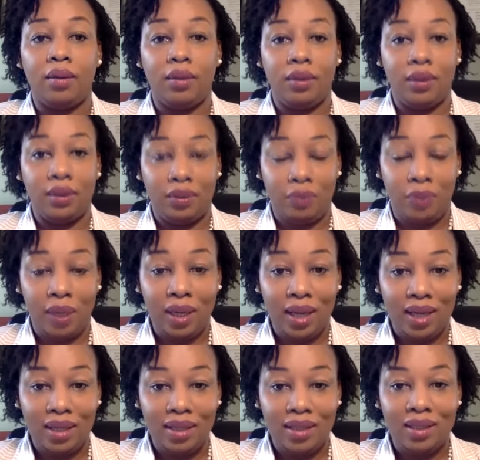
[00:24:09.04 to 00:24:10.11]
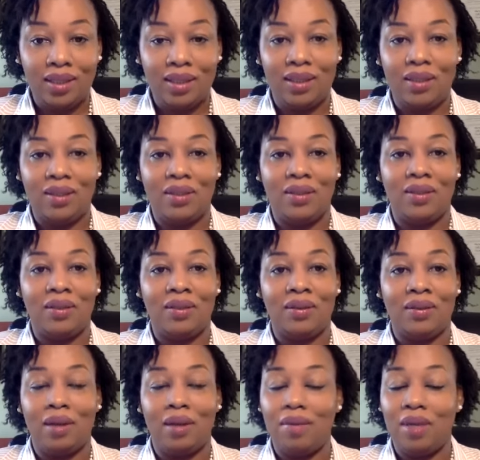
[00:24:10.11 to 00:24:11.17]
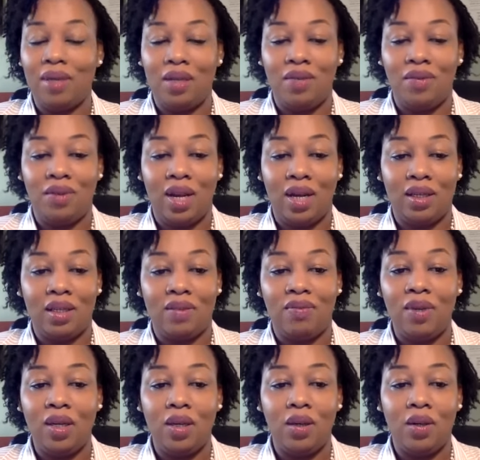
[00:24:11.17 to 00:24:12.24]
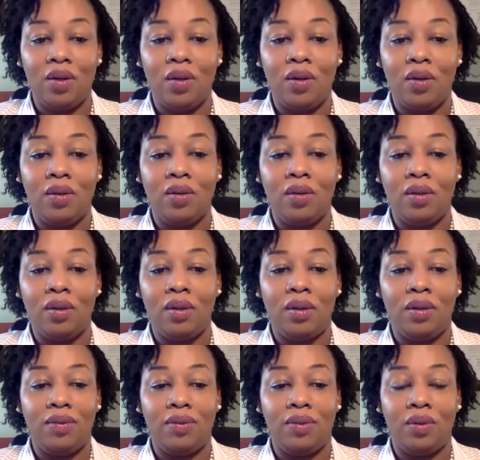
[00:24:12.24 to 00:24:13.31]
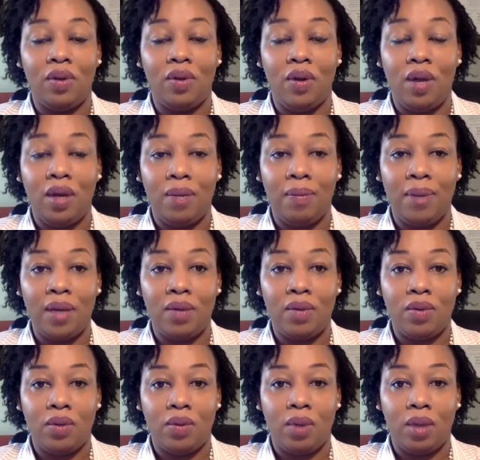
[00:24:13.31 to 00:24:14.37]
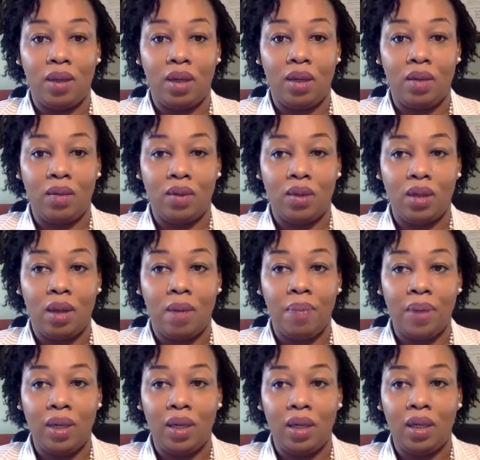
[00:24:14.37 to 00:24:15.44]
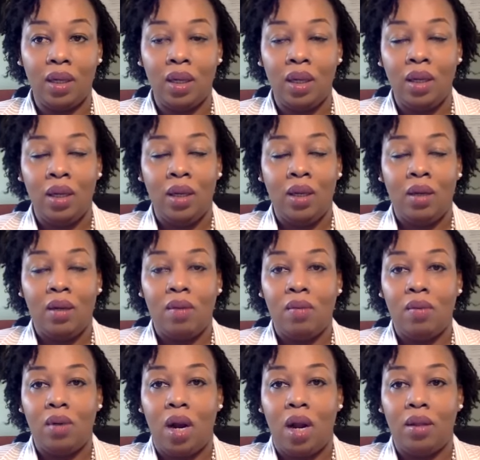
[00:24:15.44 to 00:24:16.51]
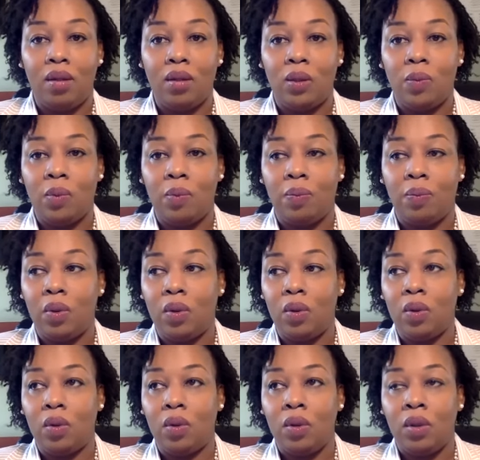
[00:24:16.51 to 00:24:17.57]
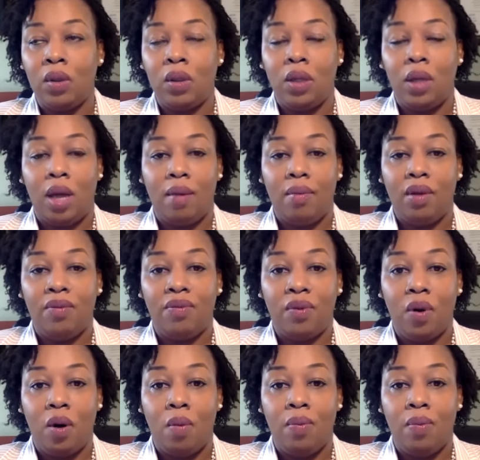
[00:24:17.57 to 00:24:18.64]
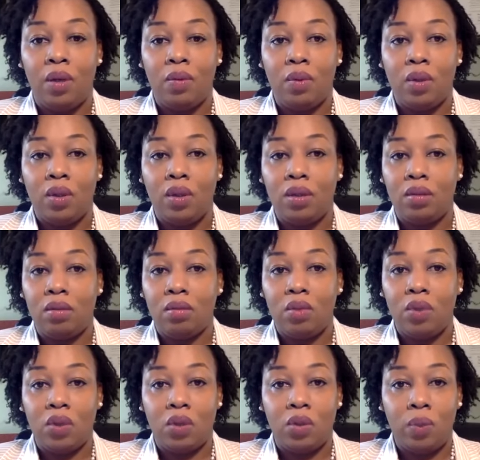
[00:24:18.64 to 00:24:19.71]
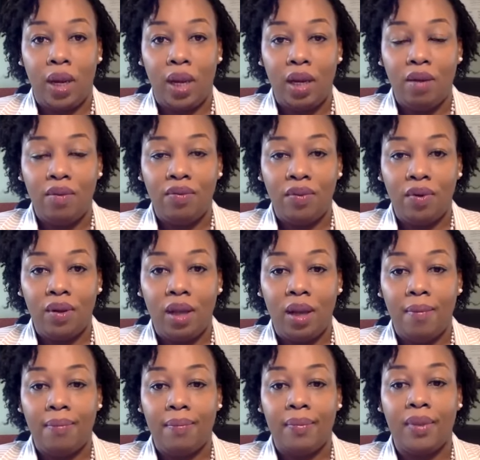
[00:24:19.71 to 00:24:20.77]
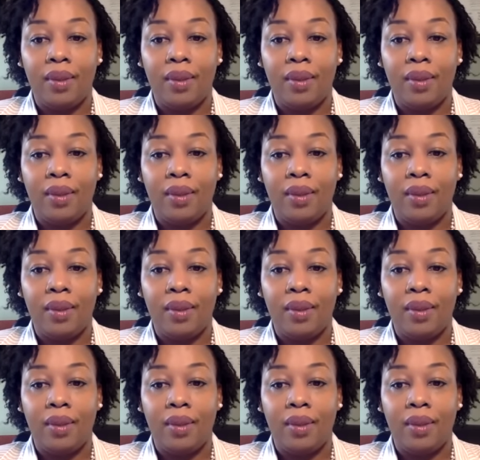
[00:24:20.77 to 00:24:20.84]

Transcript: good weekend. So I mean, if you like this video, or if you know anybody who's wondering what's happening, what are those people coming from, and what's waiting for them,